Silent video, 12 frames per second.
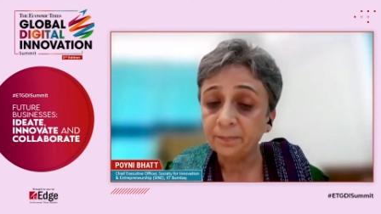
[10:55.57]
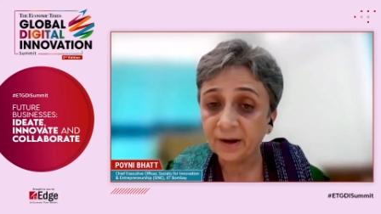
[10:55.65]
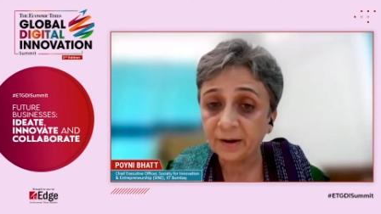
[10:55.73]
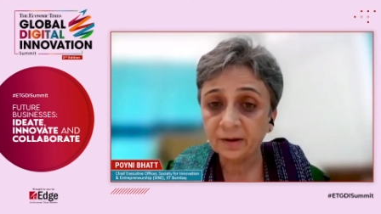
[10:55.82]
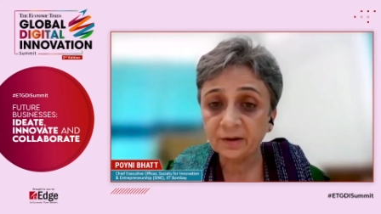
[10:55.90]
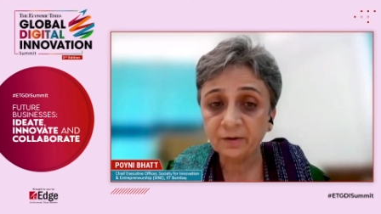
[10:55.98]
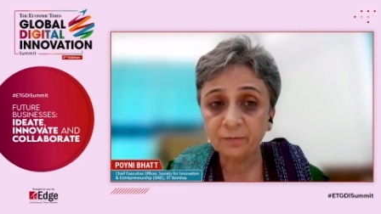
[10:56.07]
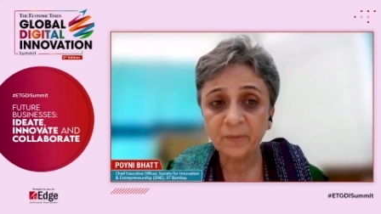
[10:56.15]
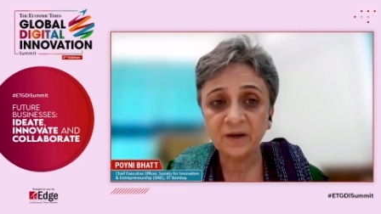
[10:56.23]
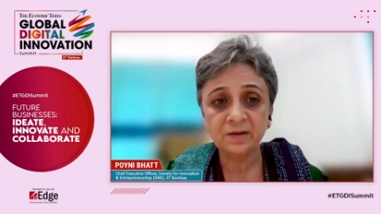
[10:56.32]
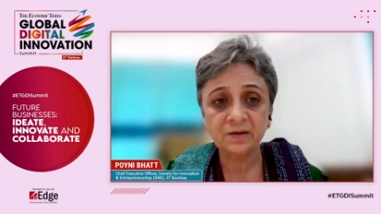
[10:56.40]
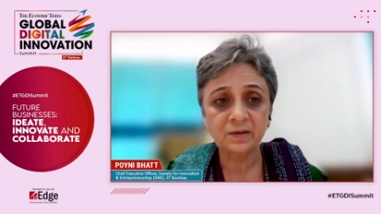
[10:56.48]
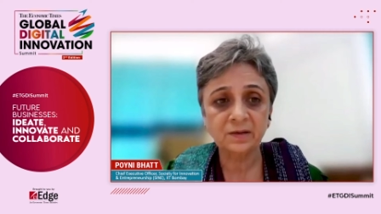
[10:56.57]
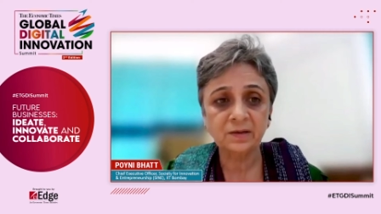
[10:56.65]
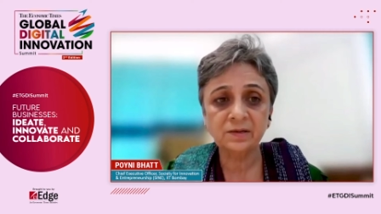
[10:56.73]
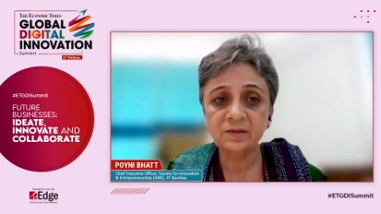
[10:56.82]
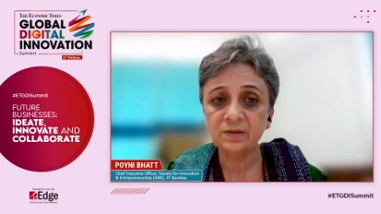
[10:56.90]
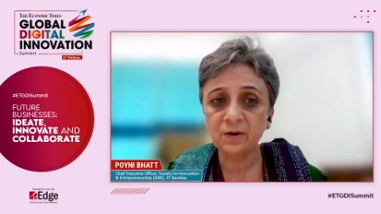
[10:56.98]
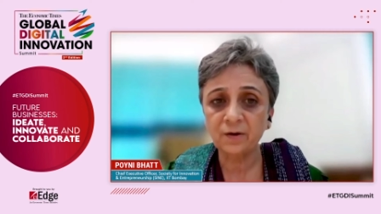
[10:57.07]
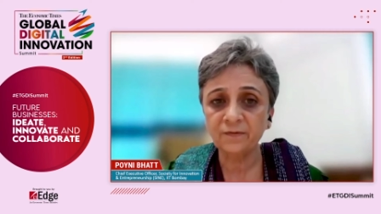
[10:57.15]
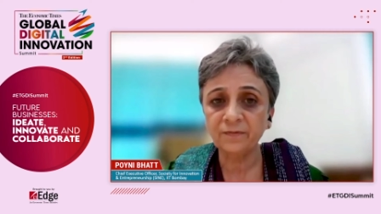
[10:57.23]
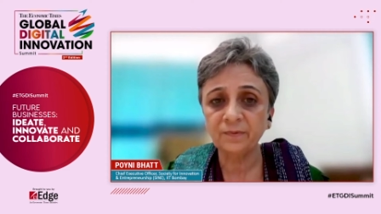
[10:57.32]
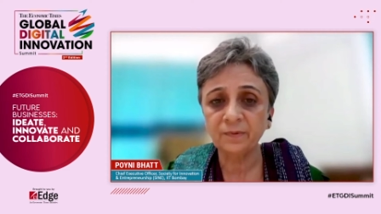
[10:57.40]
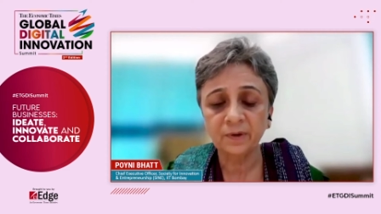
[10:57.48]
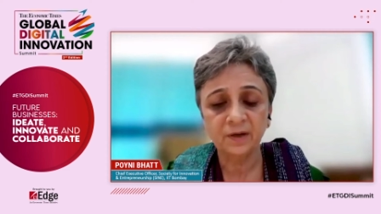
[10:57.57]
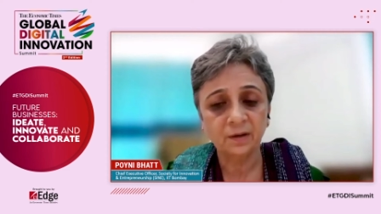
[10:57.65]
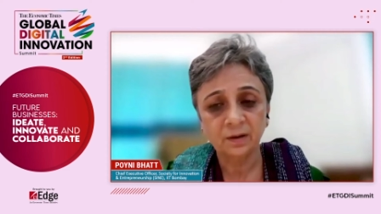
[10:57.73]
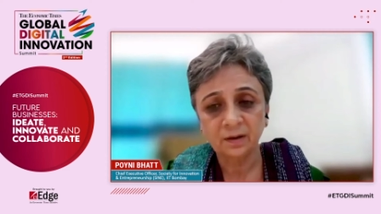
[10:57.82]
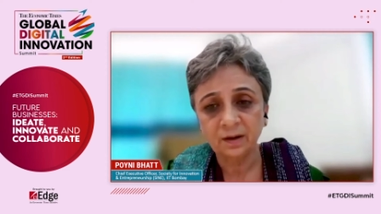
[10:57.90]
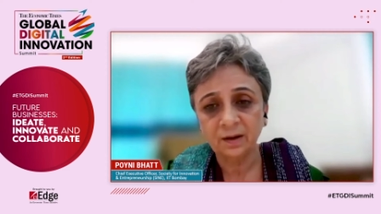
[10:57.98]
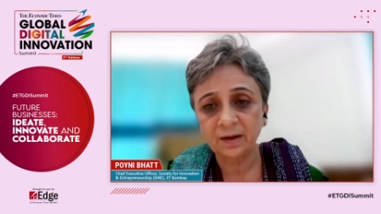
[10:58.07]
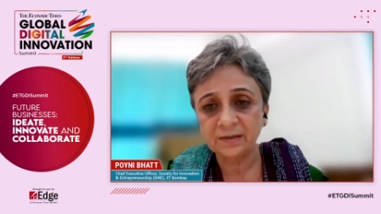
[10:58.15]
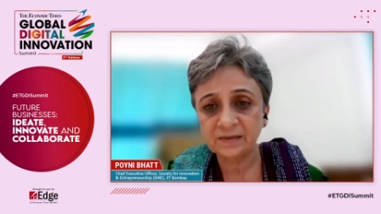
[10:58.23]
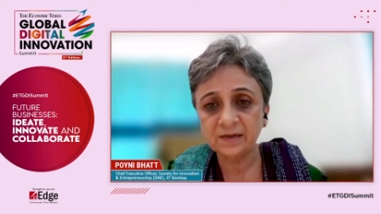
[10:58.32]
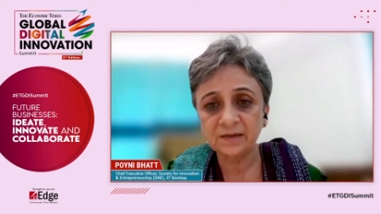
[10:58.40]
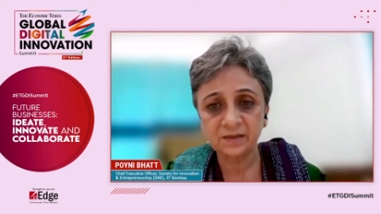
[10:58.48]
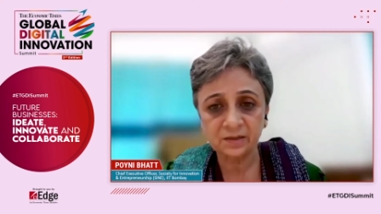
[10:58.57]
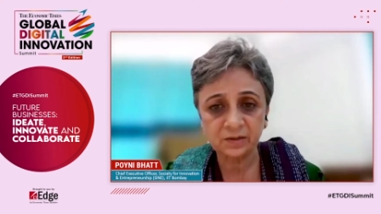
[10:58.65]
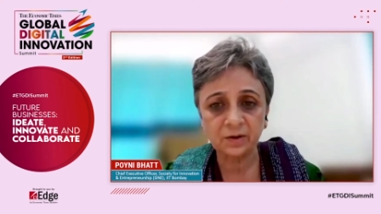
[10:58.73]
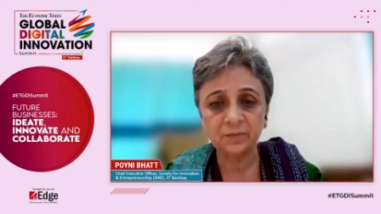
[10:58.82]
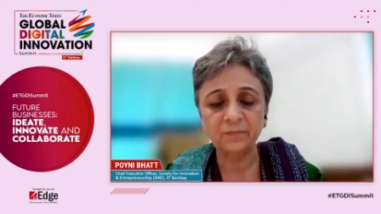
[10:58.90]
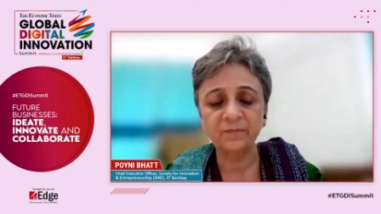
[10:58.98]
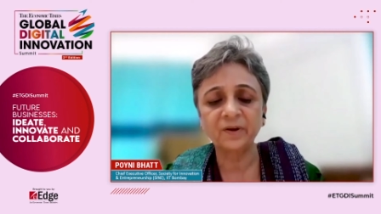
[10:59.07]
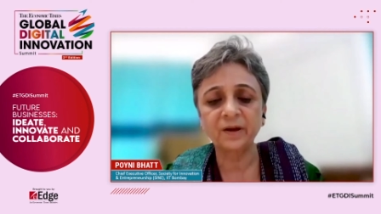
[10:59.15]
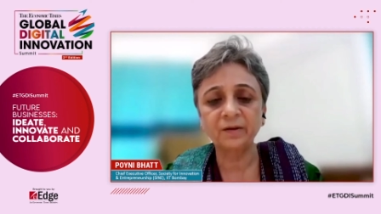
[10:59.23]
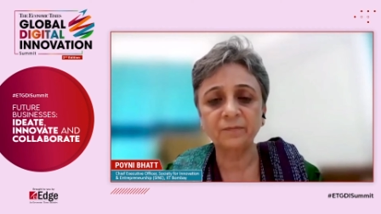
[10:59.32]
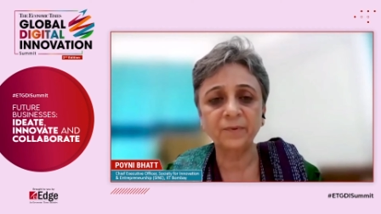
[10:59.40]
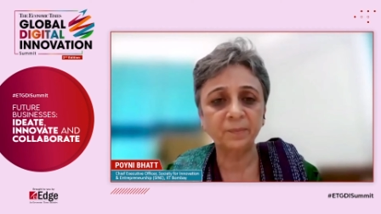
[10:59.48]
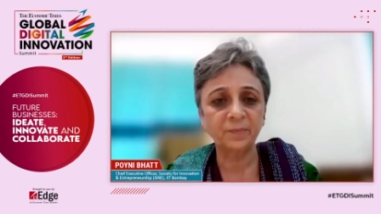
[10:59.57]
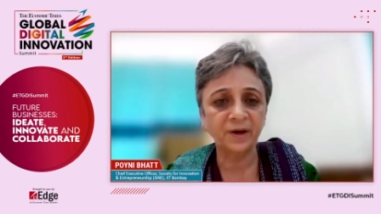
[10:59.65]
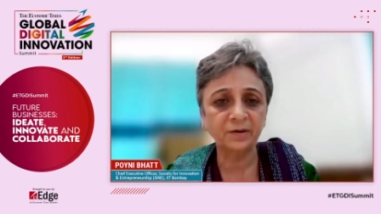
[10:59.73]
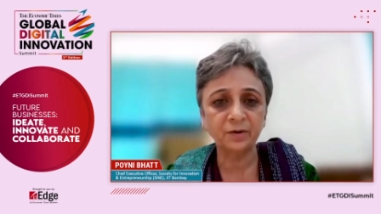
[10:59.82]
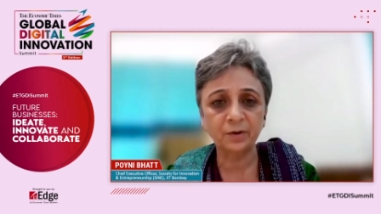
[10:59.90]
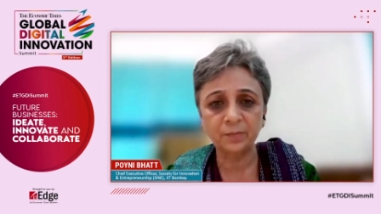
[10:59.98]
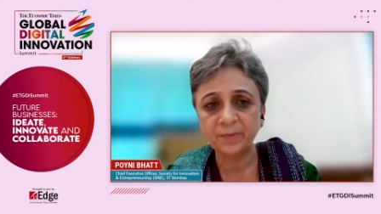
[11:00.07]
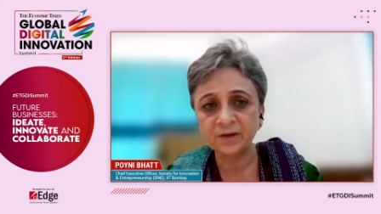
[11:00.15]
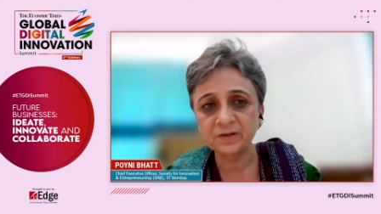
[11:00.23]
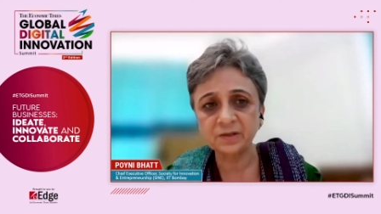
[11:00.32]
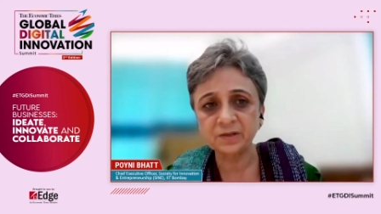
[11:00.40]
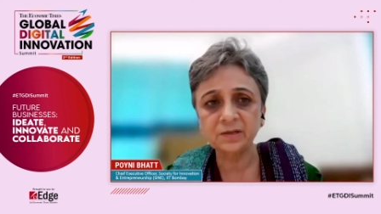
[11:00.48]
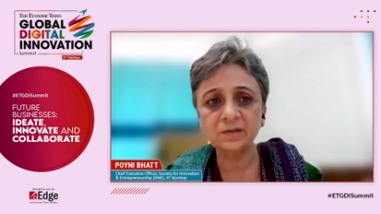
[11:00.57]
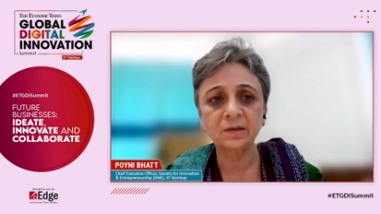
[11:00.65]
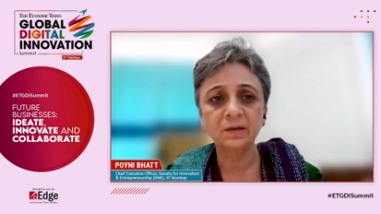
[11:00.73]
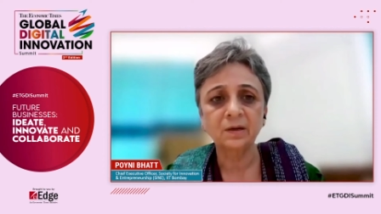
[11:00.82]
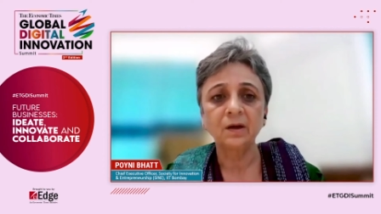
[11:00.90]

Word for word: Predictive maintenance of assets or equipment or machine,